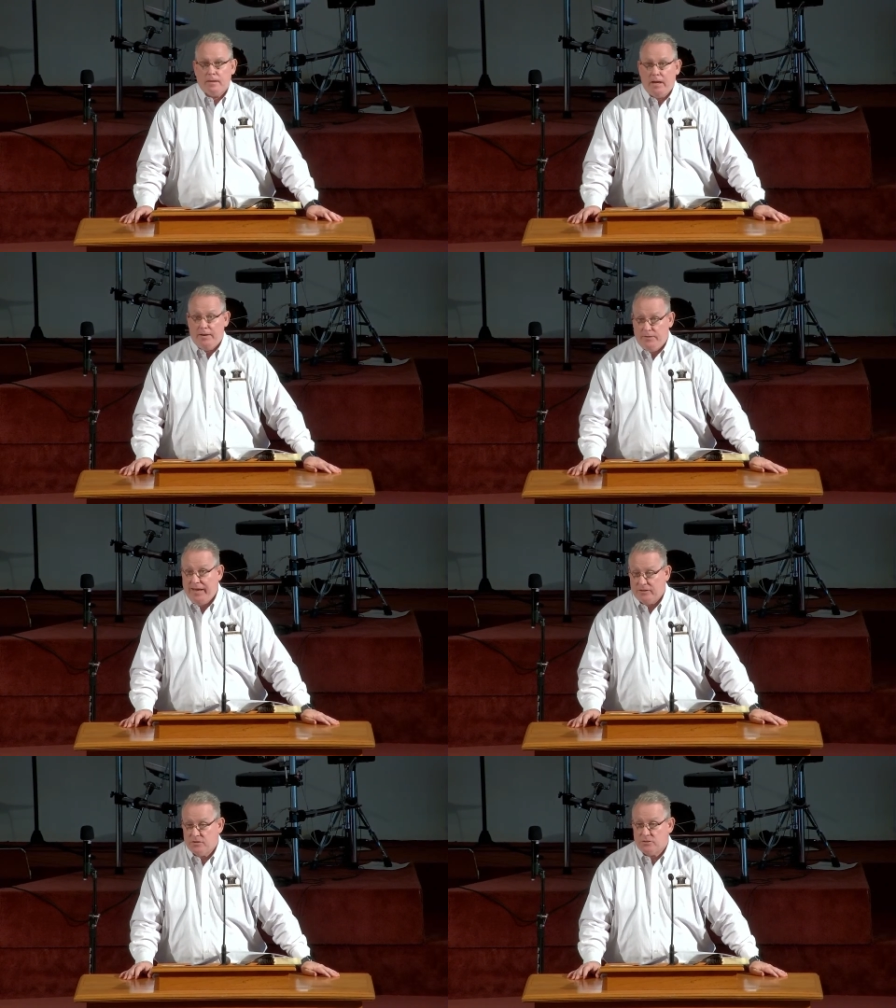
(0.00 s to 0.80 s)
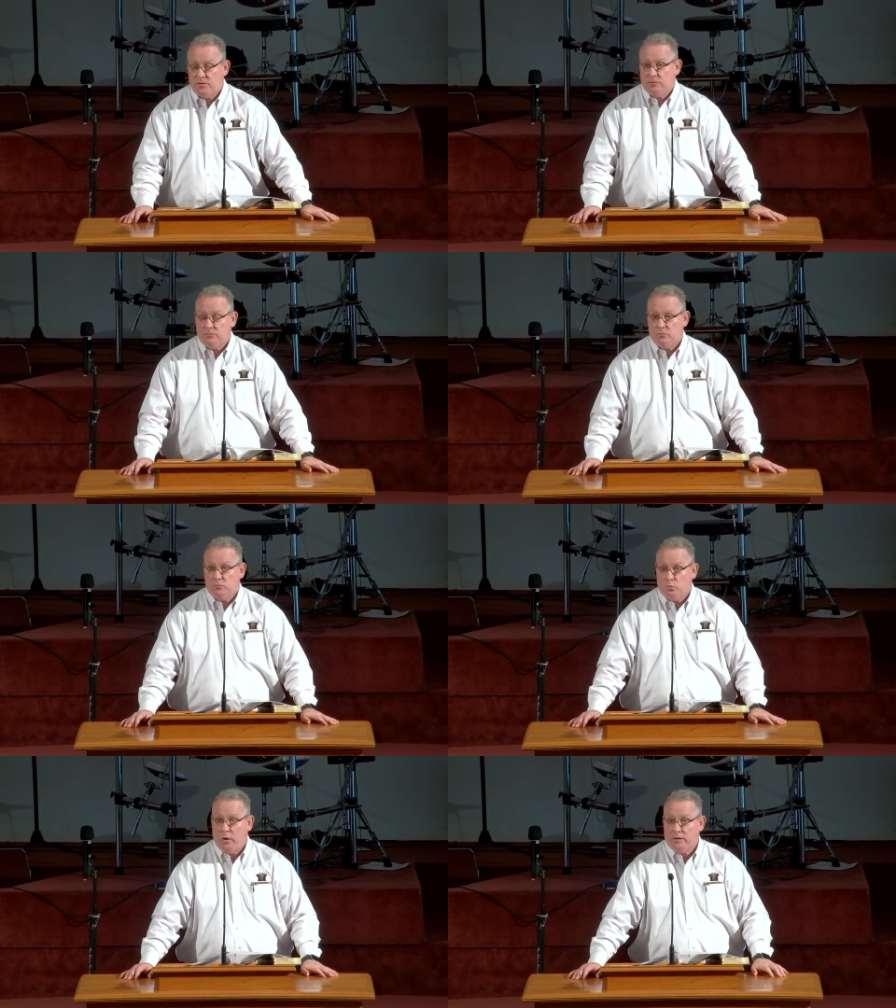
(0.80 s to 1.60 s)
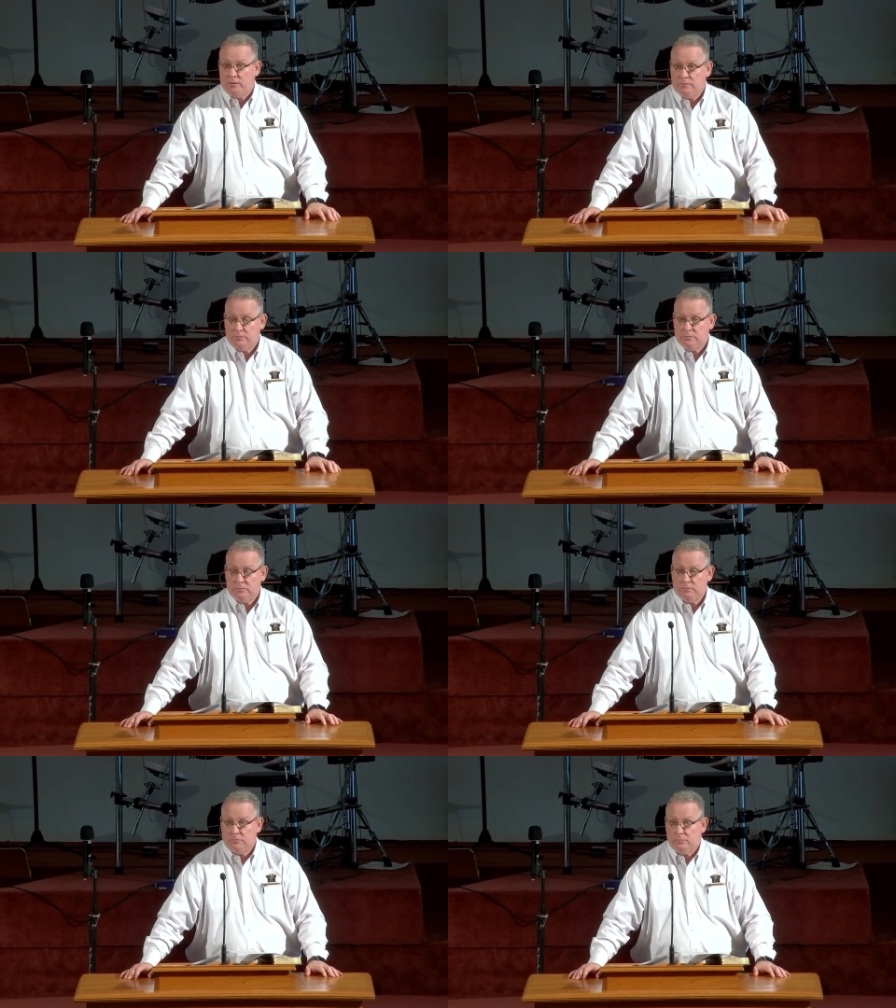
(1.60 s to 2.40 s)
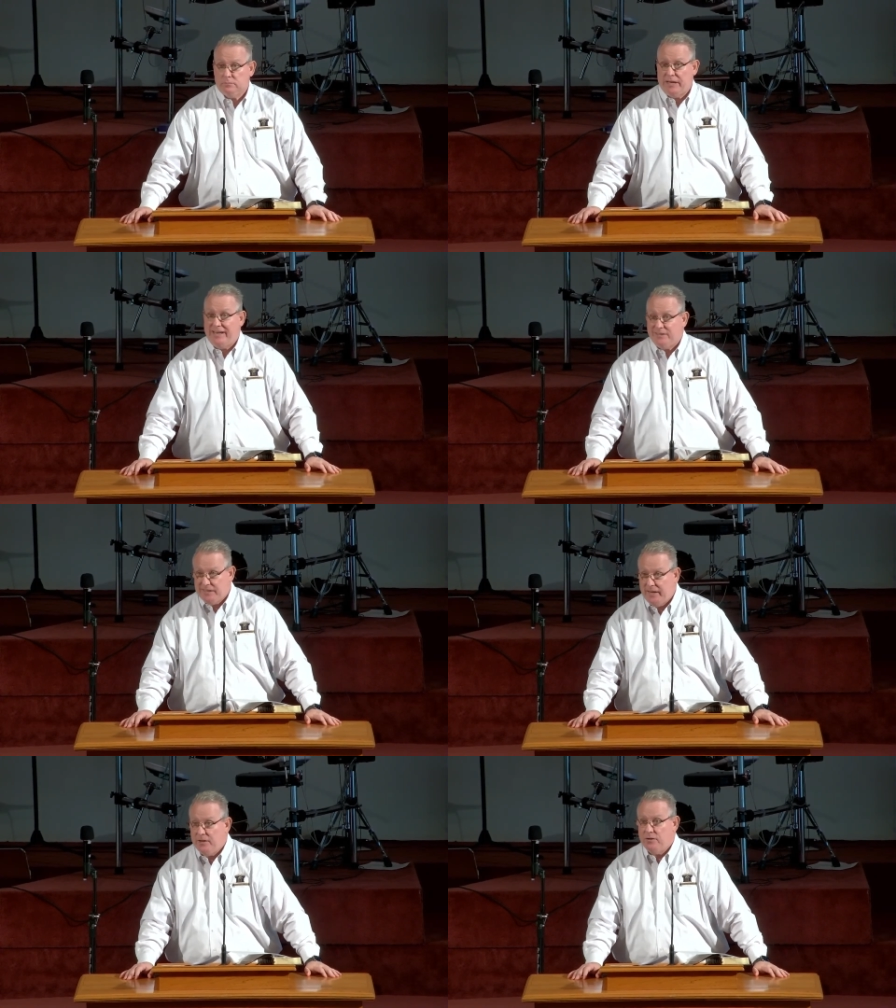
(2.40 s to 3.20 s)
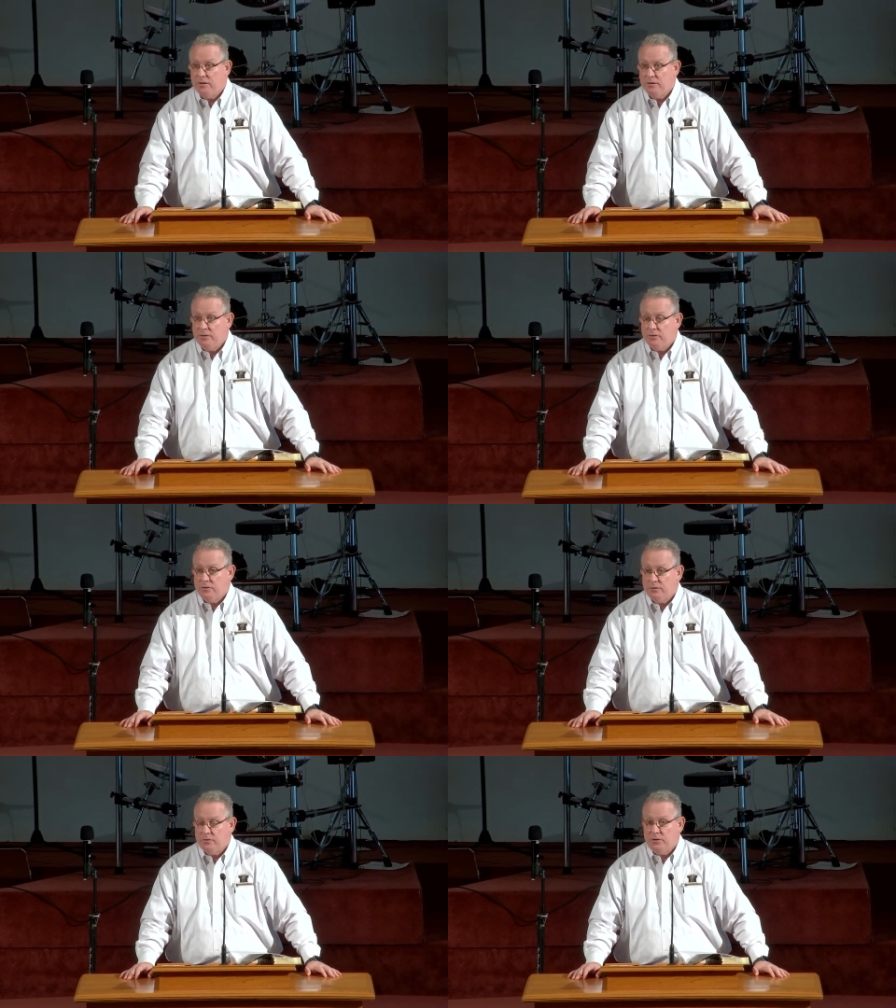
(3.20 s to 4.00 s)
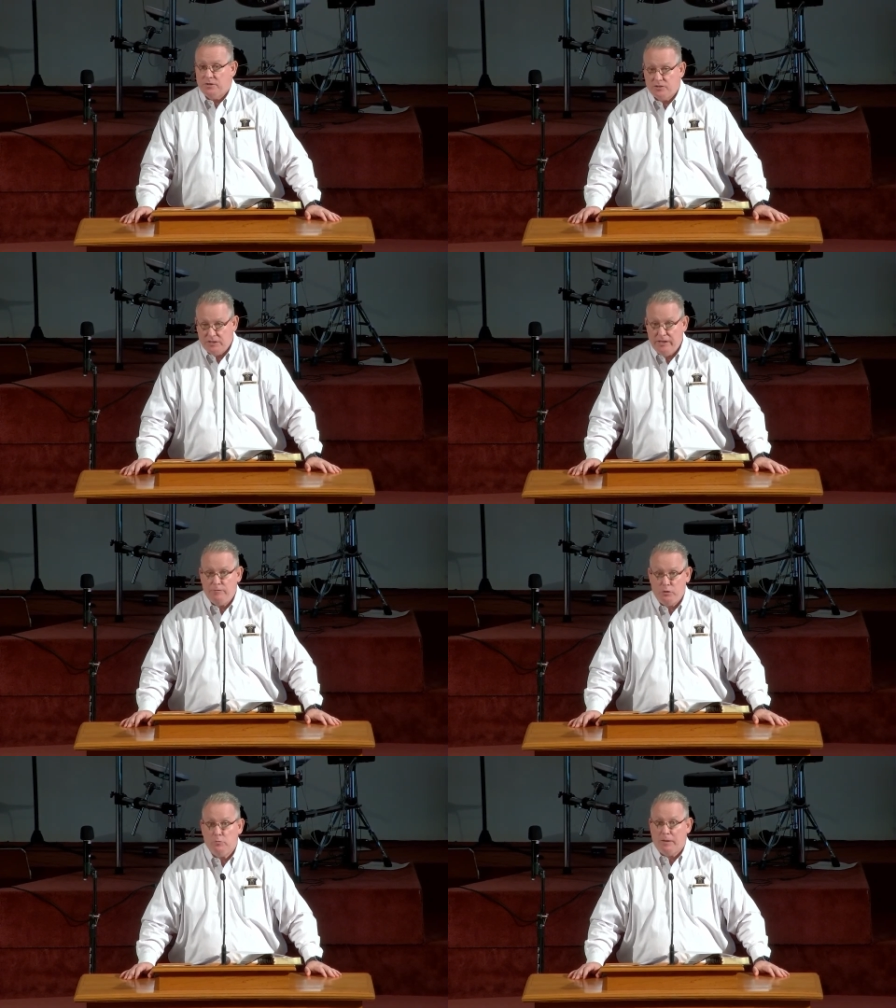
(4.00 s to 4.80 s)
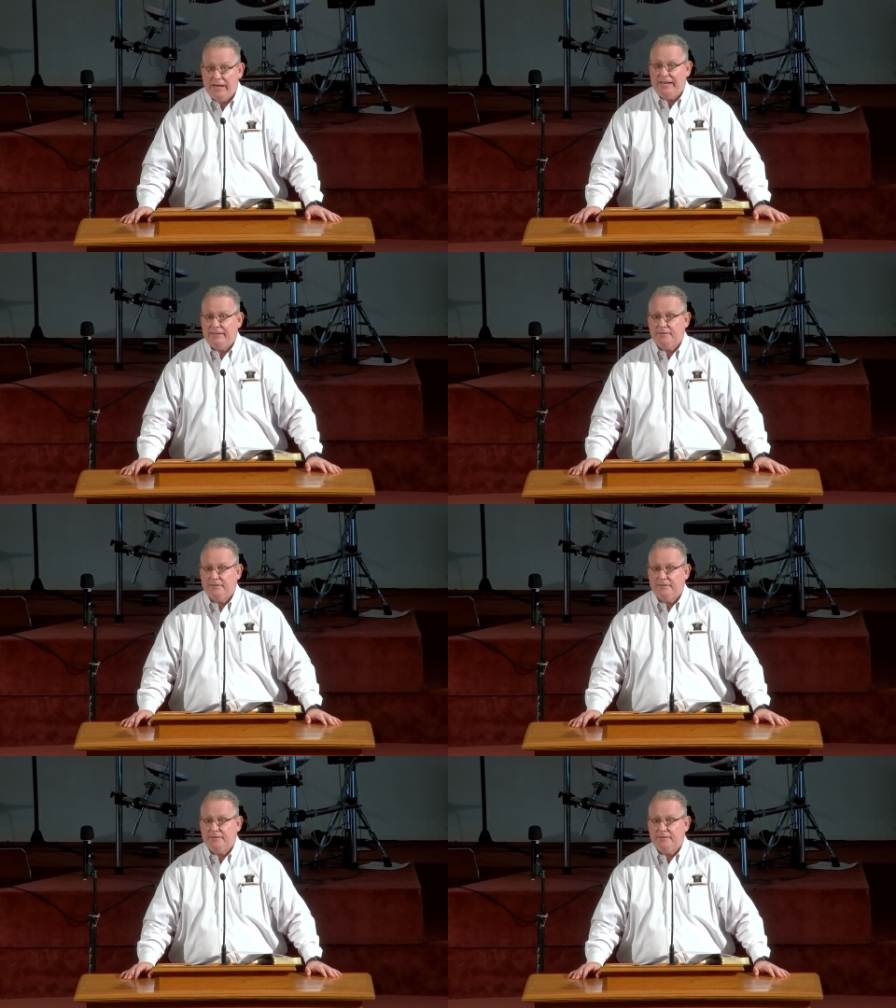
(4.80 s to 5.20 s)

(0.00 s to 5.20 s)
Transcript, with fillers: And that's what they intend to deceive you by.